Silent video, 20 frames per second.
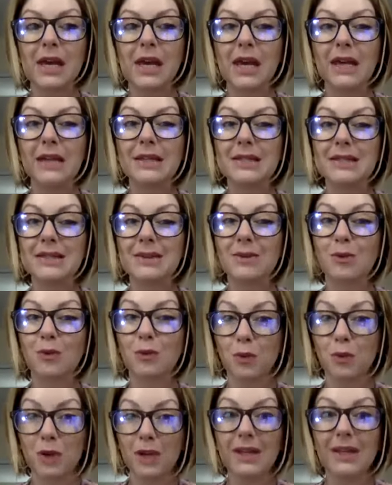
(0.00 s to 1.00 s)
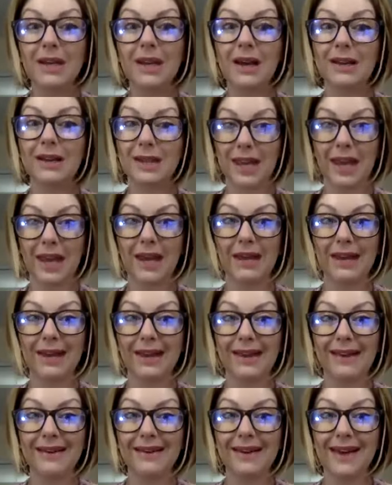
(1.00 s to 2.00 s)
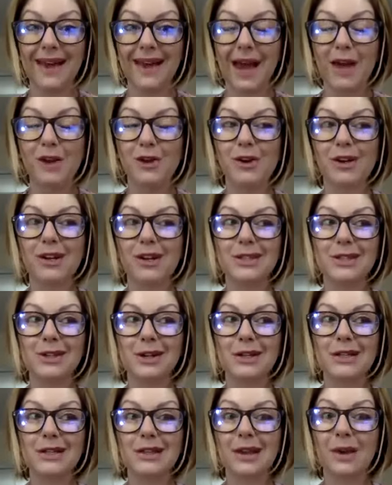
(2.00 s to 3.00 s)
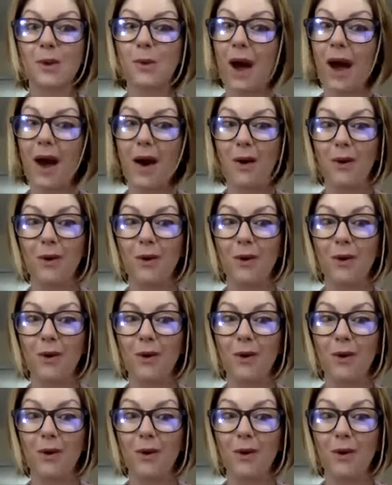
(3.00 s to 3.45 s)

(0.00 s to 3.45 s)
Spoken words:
It's really uncanny. And you're going to start to think, wow,